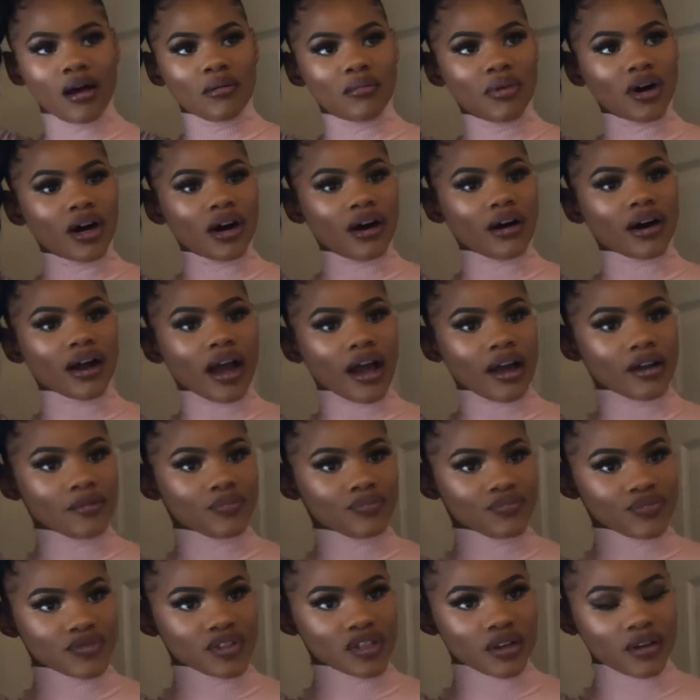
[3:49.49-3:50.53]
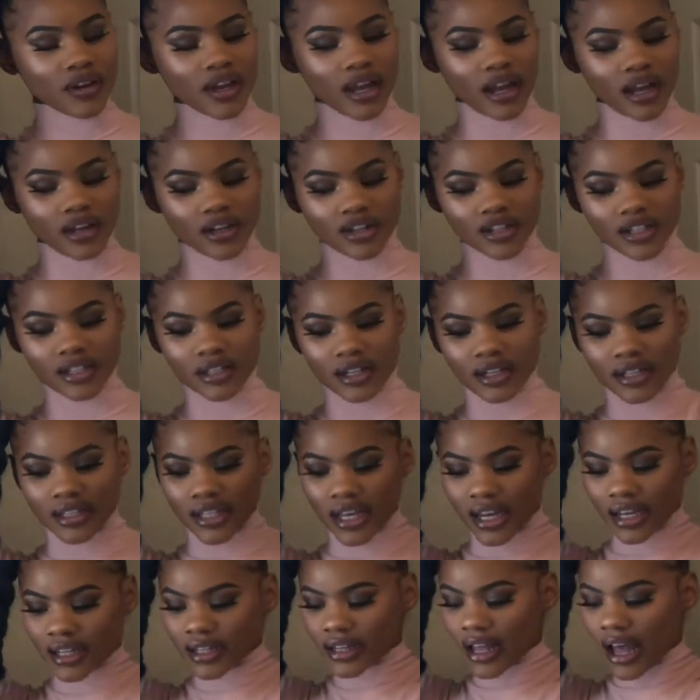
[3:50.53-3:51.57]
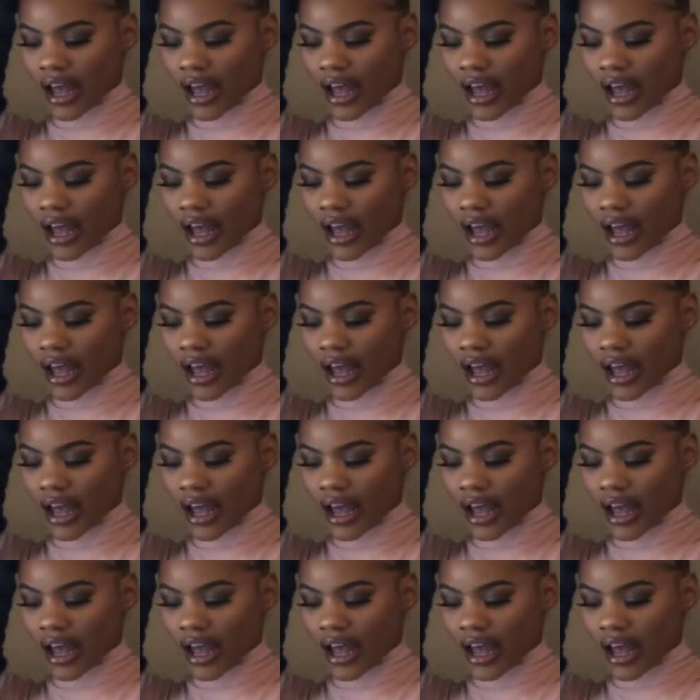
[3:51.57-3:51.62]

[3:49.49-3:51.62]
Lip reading: But okay, so yeah, you're just gonna take